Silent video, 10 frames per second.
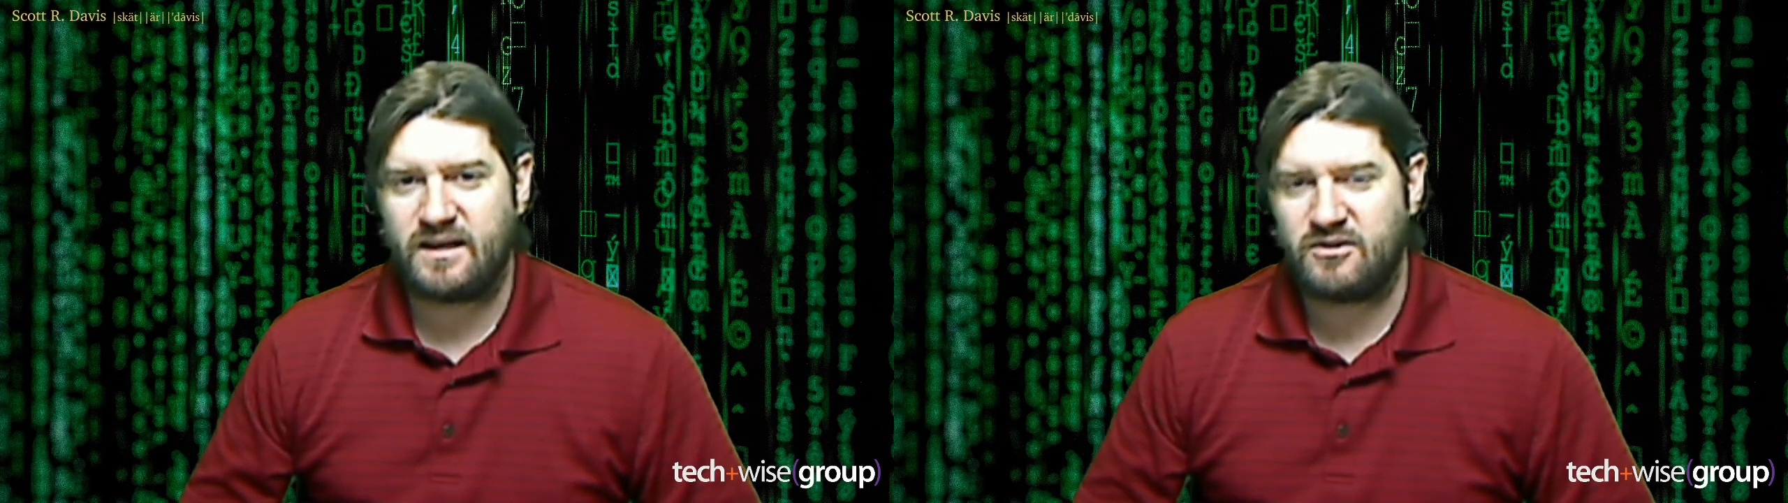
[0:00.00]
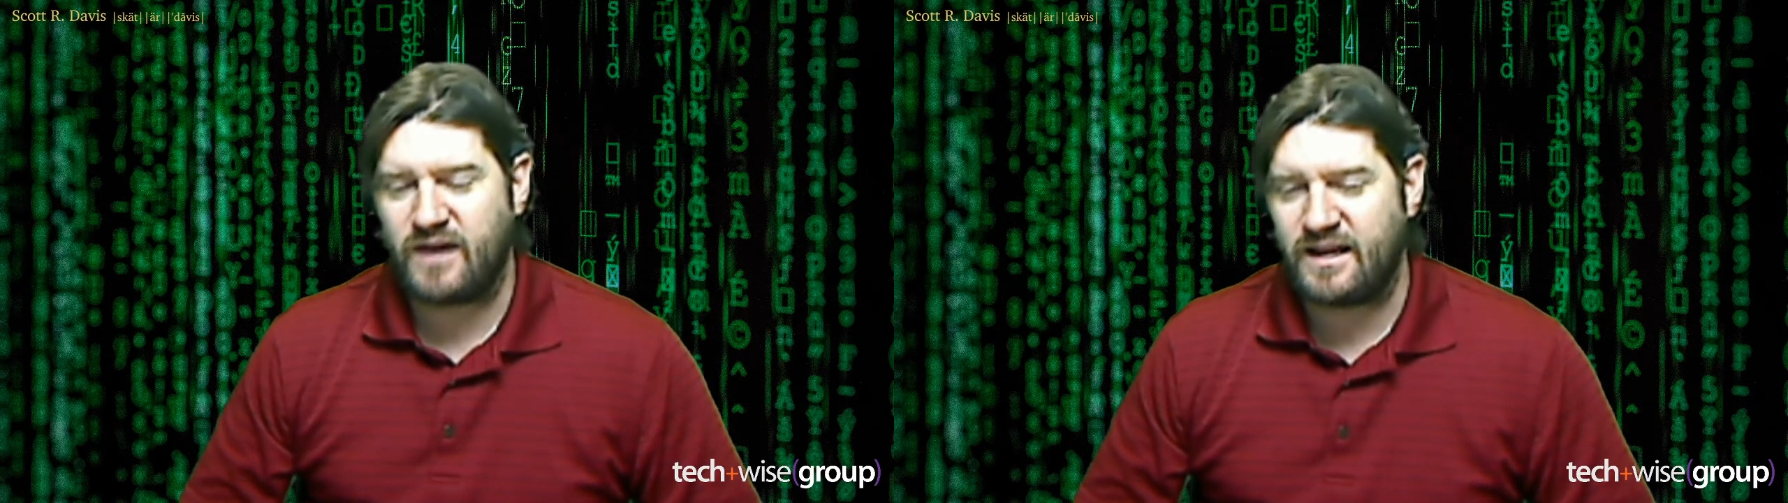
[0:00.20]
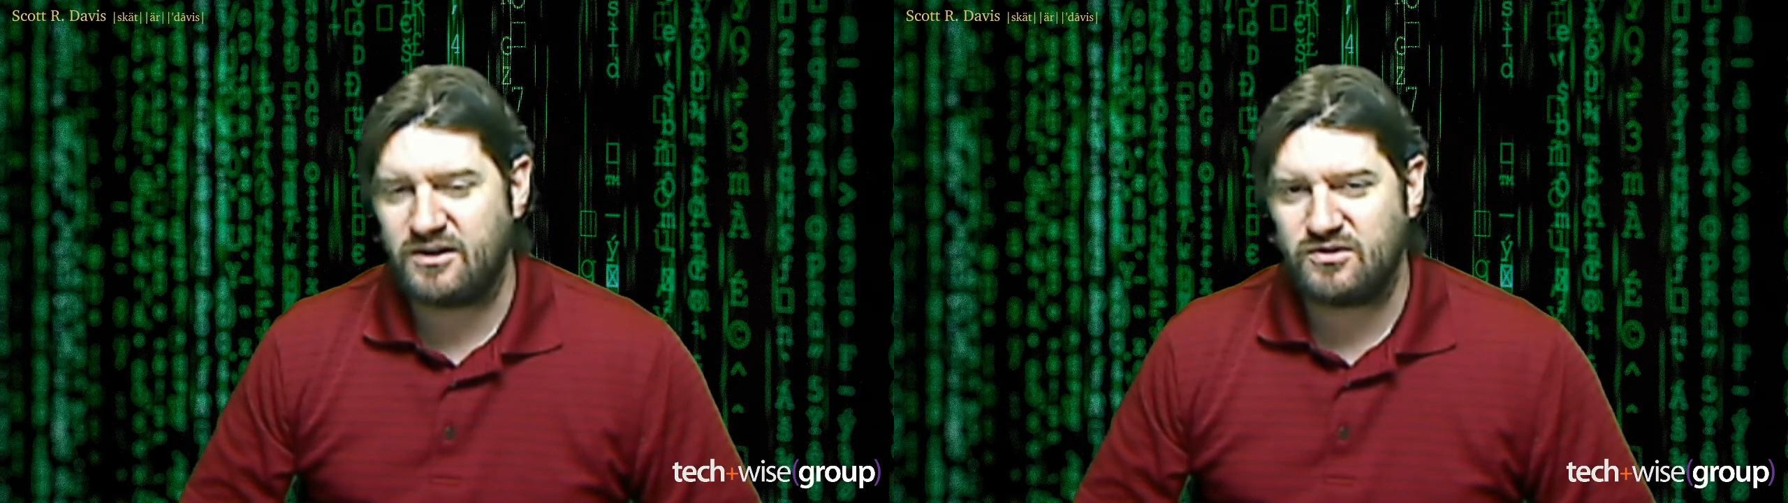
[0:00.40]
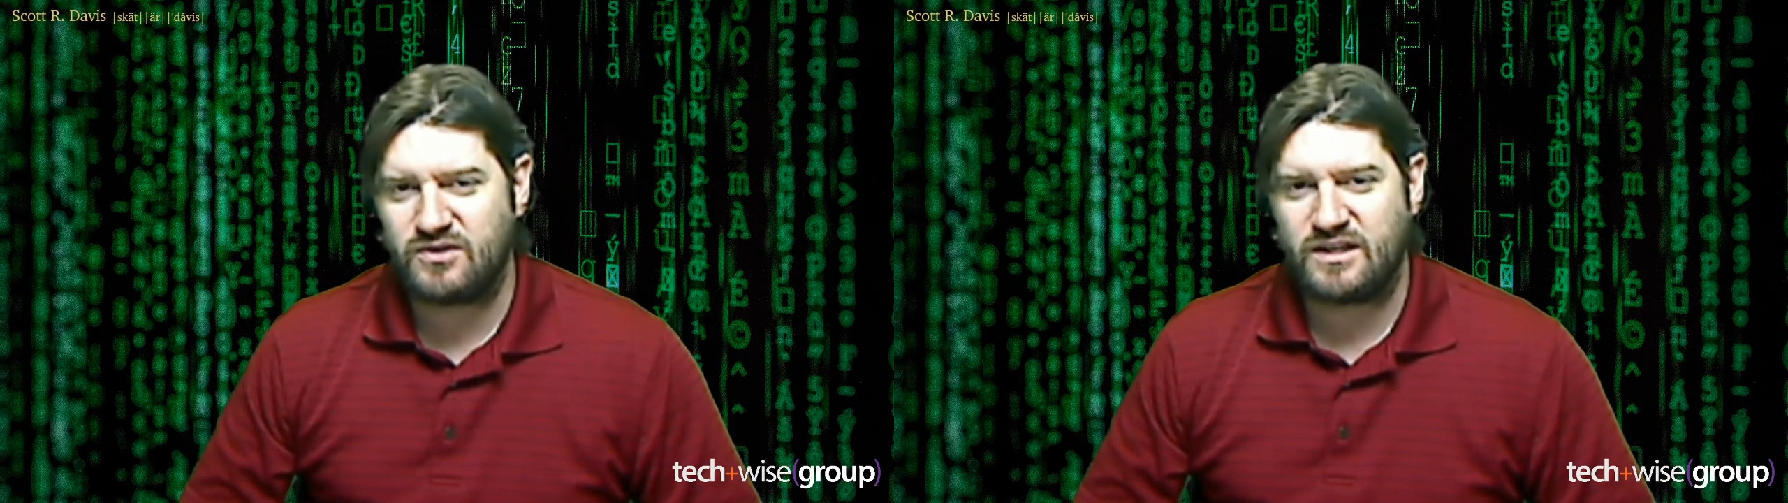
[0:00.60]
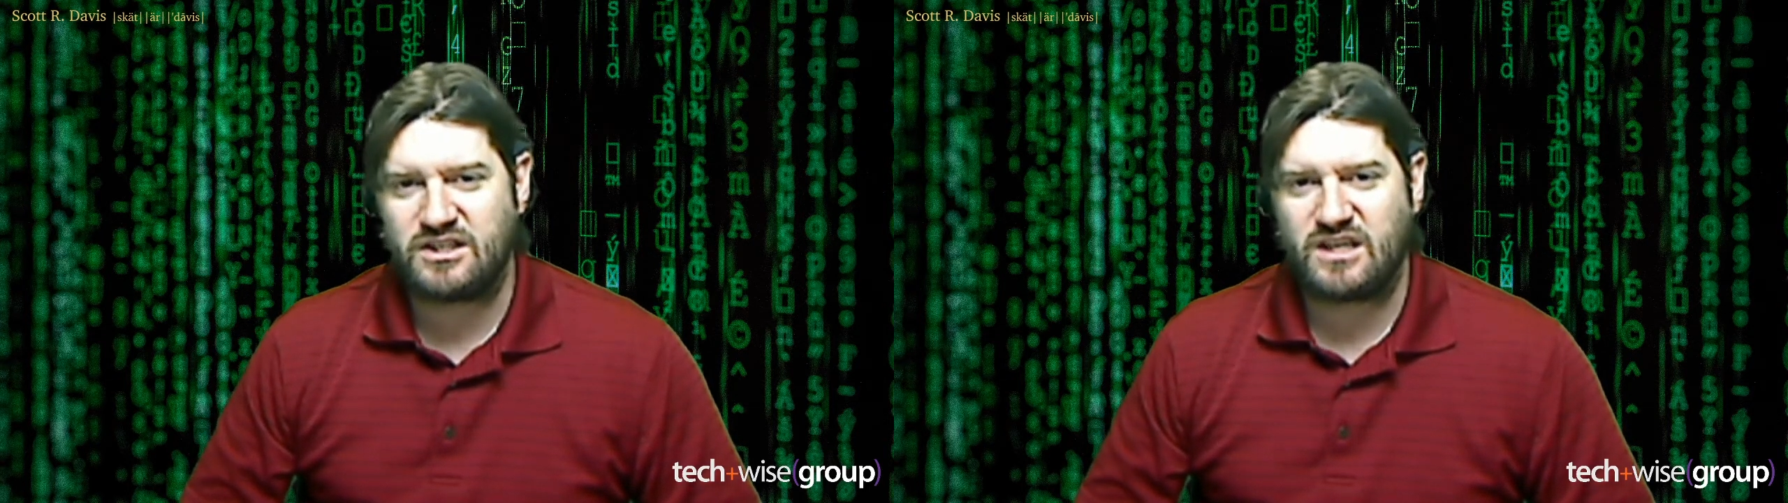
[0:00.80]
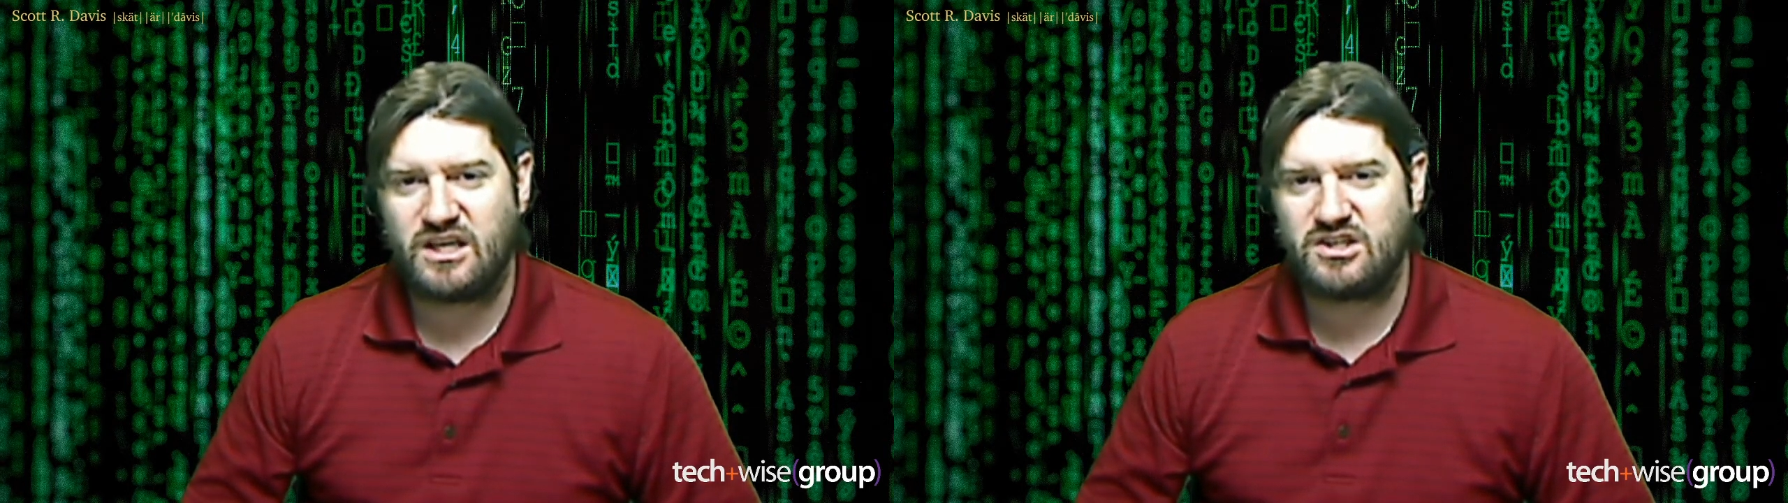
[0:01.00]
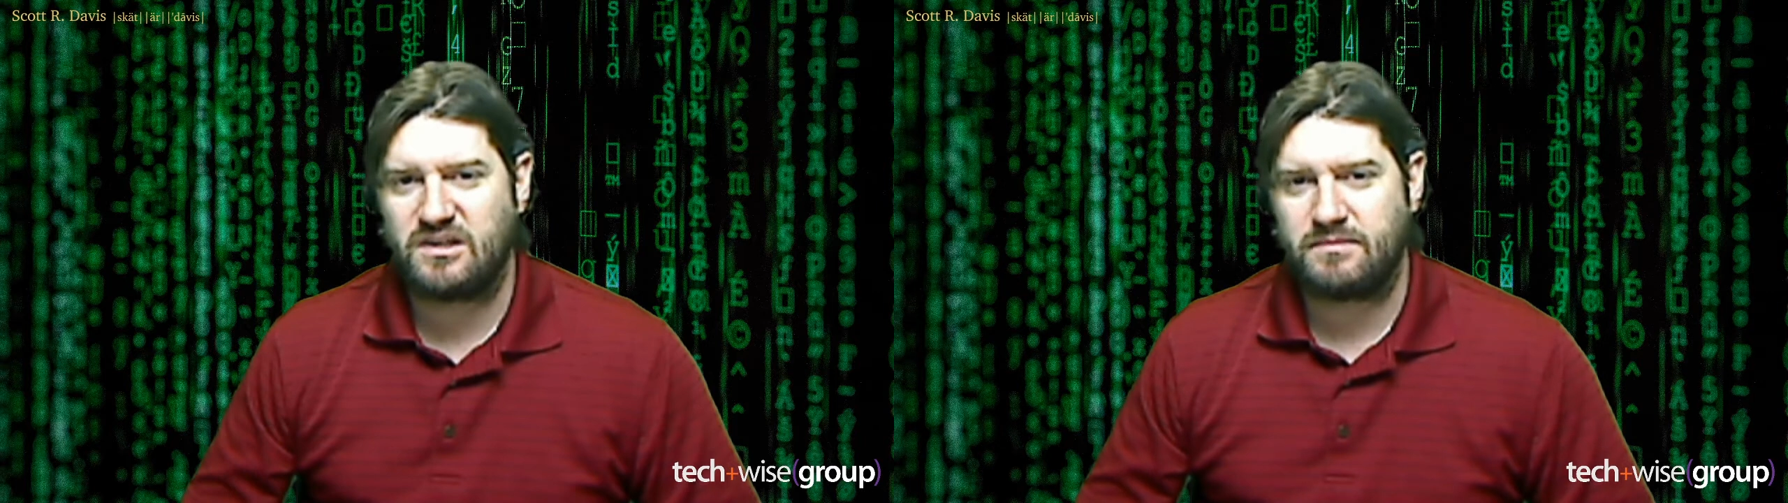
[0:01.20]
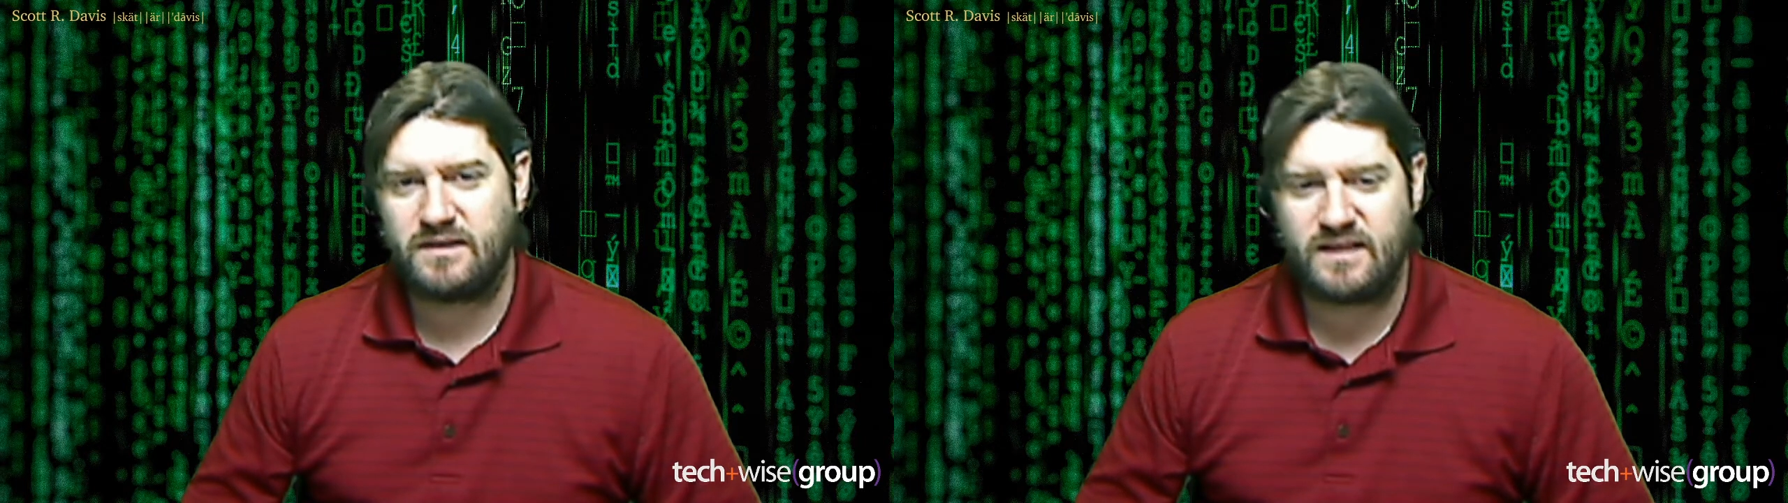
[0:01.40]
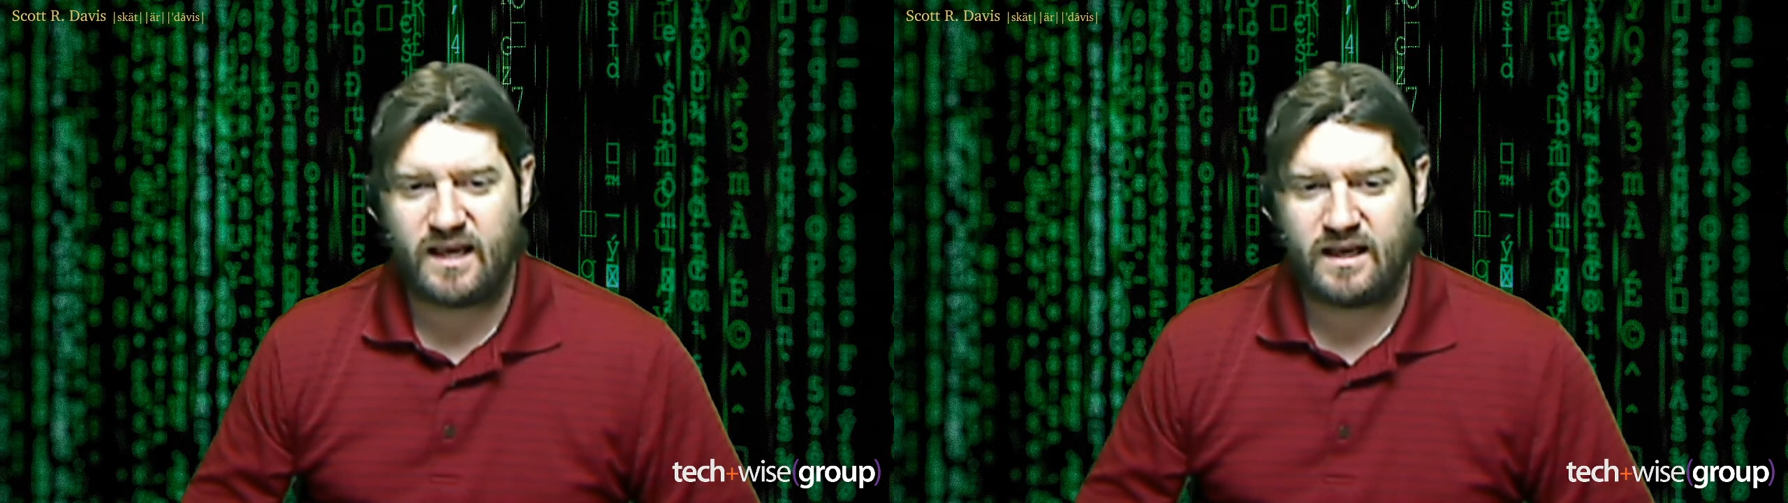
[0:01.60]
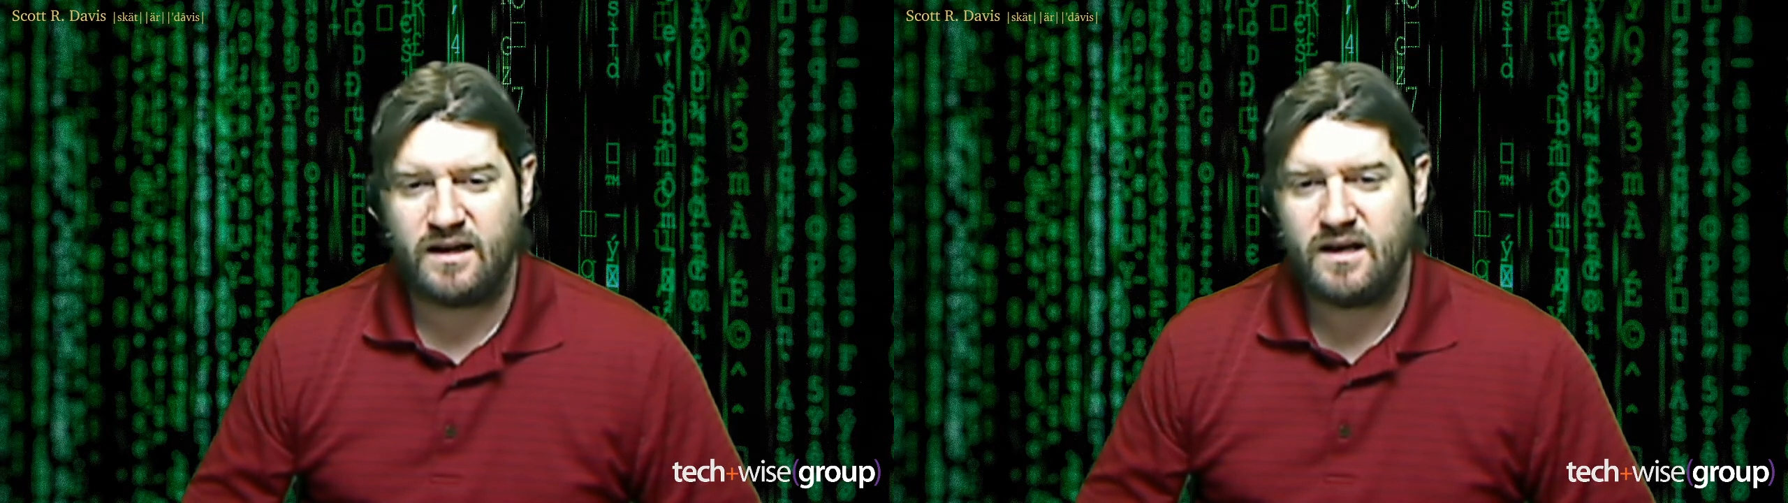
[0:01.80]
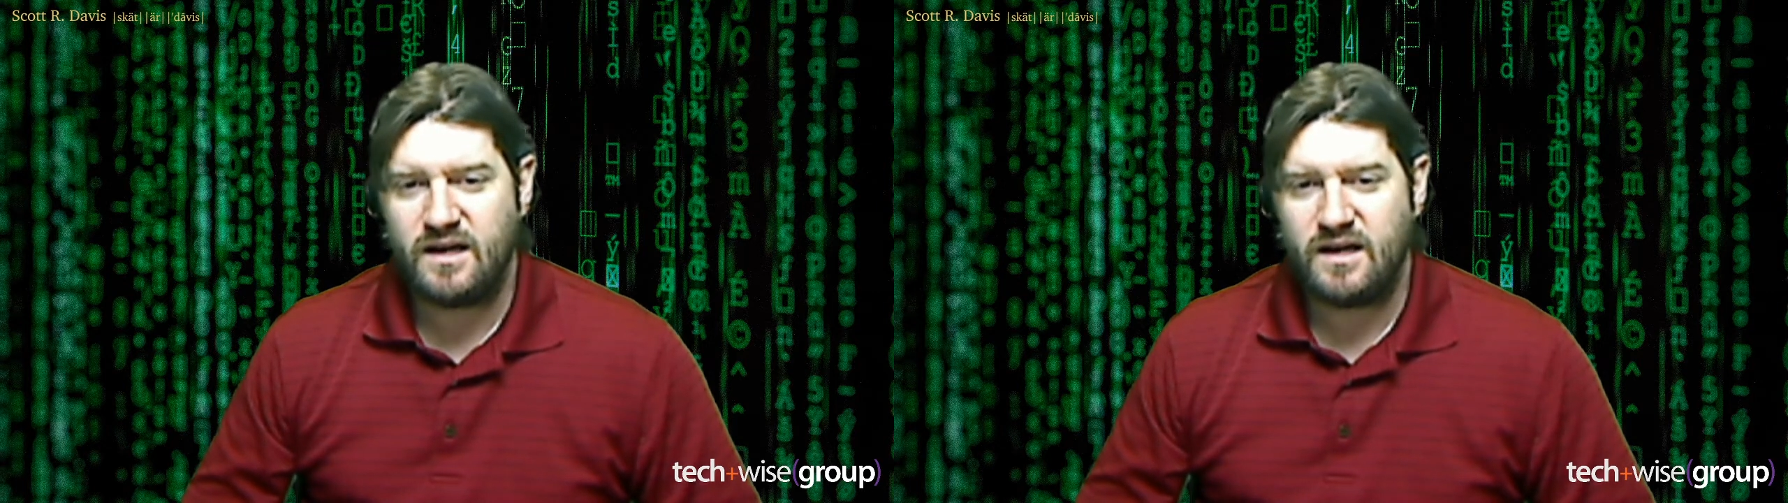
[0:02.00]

your end user education up to date,